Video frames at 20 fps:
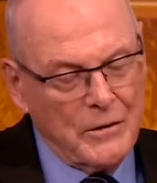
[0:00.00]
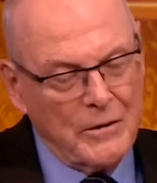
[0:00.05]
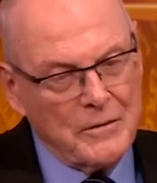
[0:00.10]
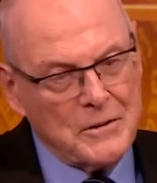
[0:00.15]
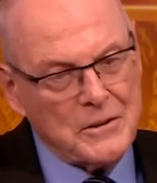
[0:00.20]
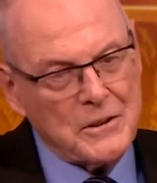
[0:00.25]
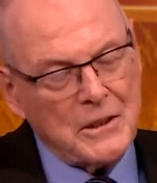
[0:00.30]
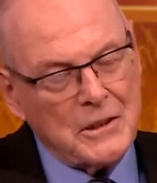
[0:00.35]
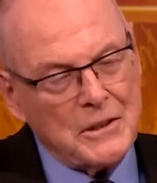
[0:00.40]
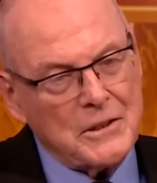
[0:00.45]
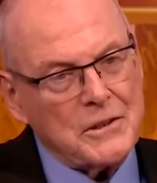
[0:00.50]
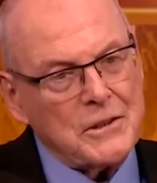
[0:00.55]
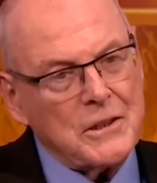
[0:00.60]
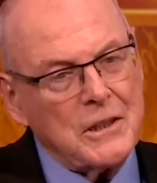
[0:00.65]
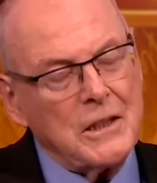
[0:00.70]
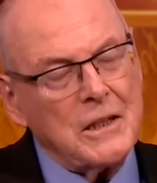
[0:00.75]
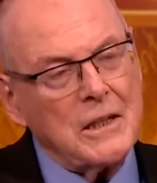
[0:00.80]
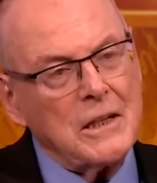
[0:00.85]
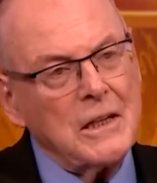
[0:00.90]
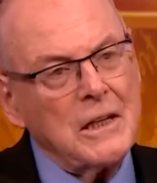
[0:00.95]
ever since
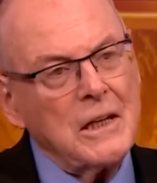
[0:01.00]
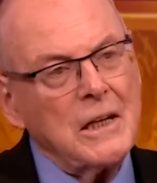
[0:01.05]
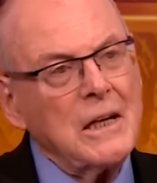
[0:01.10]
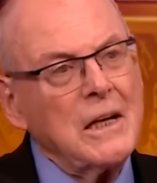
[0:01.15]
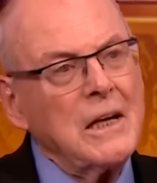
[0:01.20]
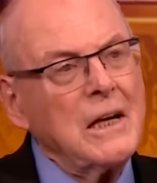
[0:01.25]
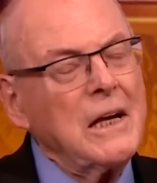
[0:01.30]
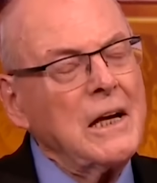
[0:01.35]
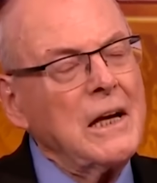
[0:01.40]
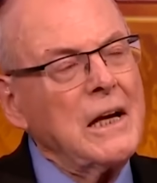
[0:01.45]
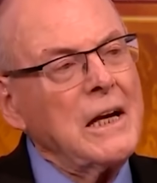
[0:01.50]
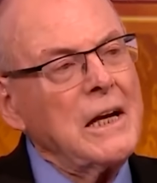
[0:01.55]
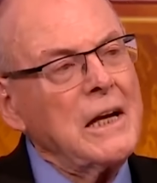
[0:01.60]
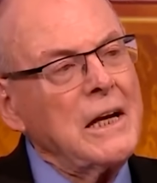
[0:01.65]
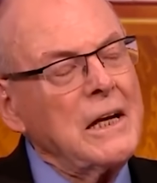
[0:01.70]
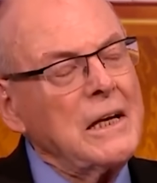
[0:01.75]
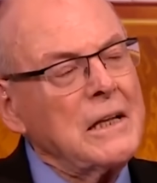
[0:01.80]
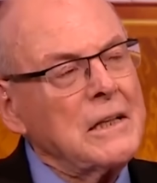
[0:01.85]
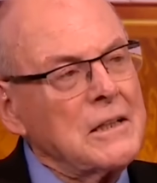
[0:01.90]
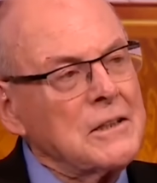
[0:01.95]

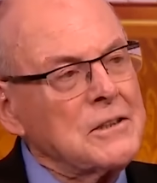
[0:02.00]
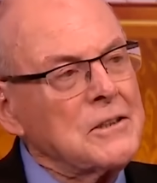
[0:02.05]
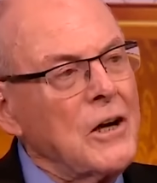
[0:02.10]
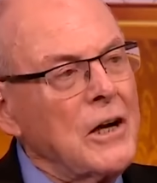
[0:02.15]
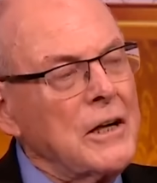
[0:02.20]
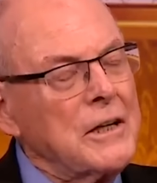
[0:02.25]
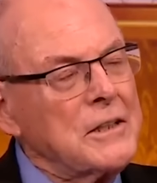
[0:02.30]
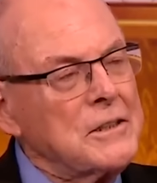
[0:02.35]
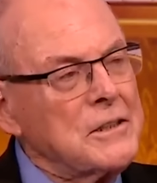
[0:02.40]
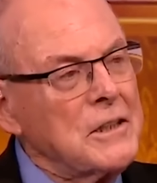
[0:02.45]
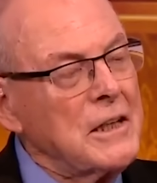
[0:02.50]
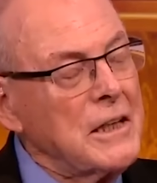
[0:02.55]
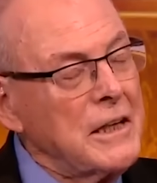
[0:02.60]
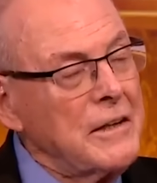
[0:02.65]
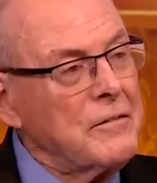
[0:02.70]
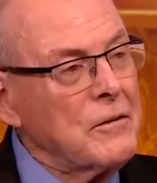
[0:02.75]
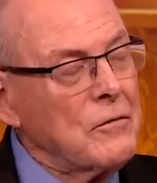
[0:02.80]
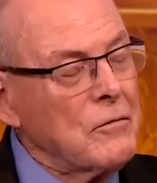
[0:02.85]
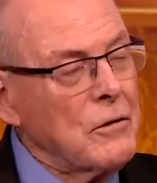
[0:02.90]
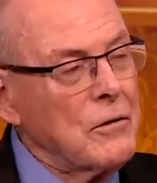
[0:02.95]
he decided to
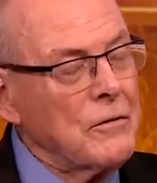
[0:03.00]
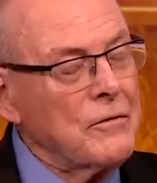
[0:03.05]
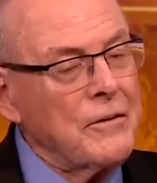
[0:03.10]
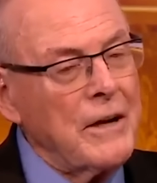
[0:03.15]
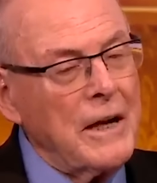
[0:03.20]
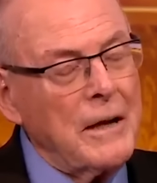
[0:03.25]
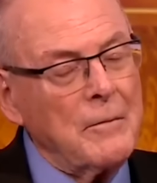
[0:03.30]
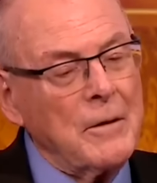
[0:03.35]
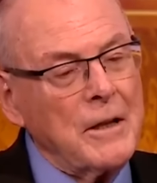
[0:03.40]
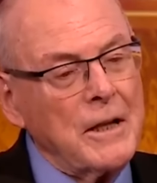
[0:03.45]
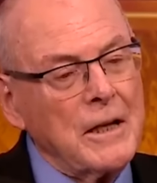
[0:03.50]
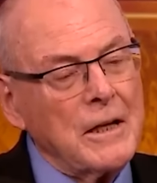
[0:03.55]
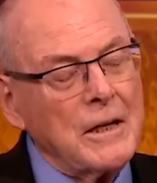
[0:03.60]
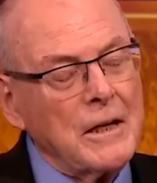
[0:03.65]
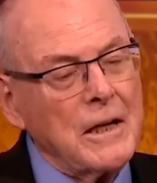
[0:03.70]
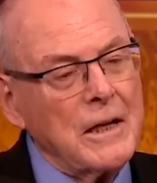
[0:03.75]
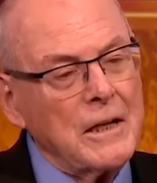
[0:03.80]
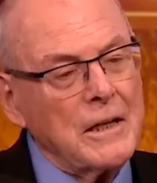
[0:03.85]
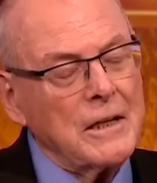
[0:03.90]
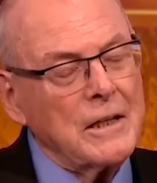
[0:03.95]
leave the royal family
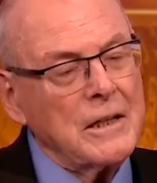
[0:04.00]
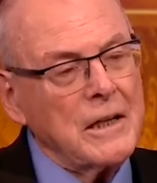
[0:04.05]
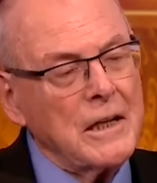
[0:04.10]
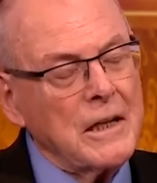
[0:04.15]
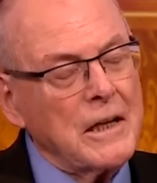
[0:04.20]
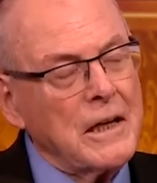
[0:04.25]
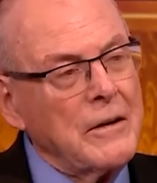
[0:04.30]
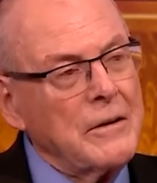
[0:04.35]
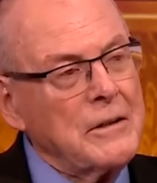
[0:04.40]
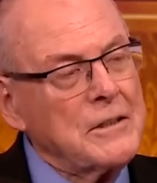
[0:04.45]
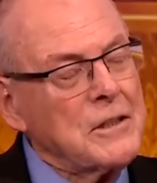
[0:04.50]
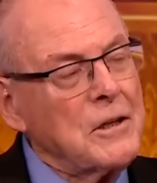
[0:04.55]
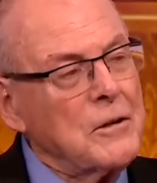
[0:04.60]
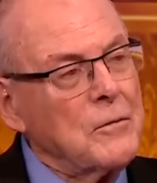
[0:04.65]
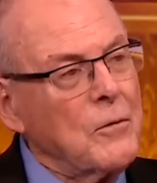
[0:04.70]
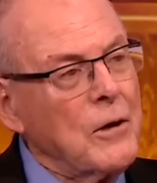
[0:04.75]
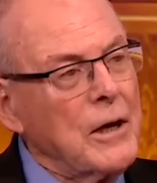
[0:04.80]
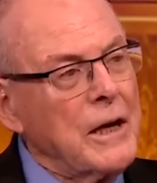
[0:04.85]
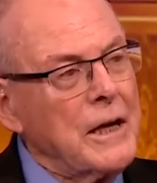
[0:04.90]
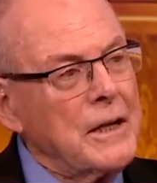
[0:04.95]
and go his
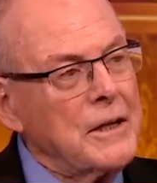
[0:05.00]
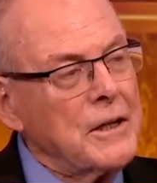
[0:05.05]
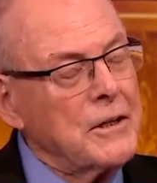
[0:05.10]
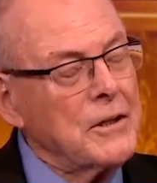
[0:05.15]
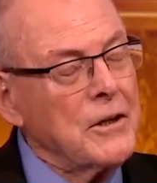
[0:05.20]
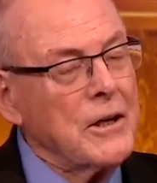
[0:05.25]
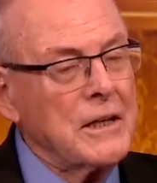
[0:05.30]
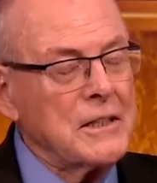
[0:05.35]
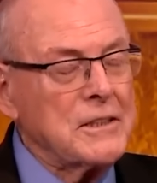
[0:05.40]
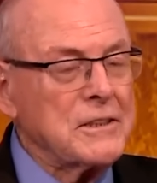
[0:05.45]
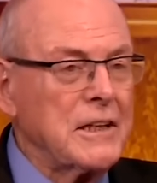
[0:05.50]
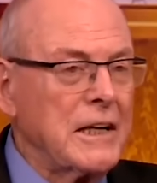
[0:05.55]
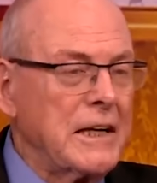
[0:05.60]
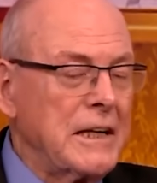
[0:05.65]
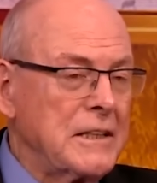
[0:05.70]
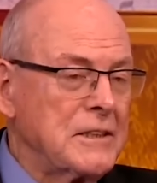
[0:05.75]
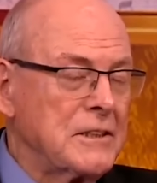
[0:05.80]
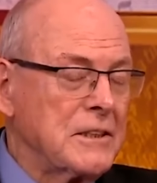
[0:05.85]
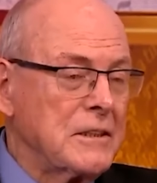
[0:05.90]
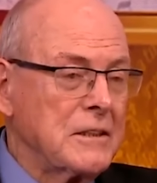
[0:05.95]
own way in the United
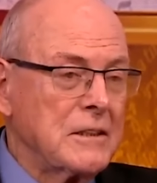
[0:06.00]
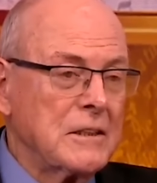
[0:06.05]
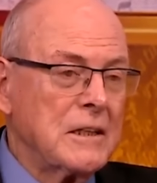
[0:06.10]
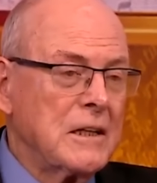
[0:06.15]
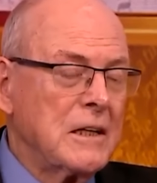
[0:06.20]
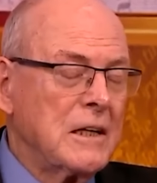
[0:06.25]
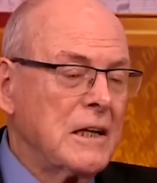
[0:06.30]
States. And